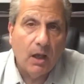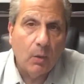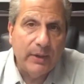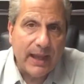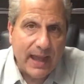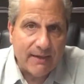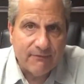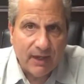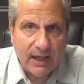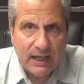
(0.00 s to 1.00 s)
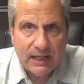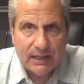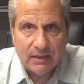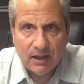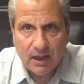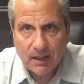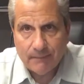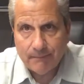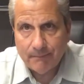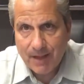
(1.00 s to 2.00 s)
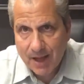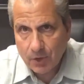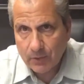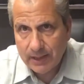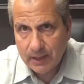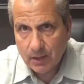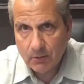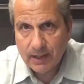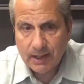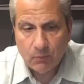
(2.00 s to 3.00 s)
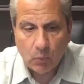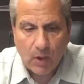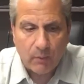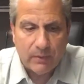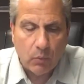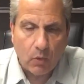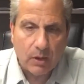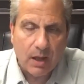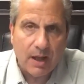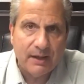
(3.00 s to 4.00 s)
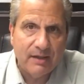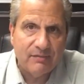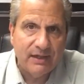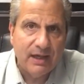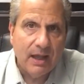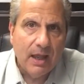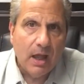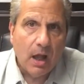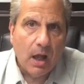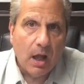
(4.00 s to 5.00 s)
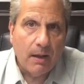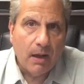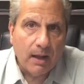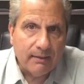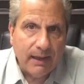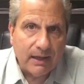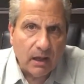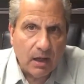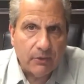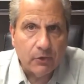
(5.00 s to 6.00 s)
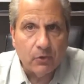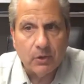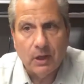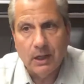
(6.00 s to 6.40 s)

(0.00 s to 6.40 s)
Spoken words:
We have a motto here, and what we work on is, unlike other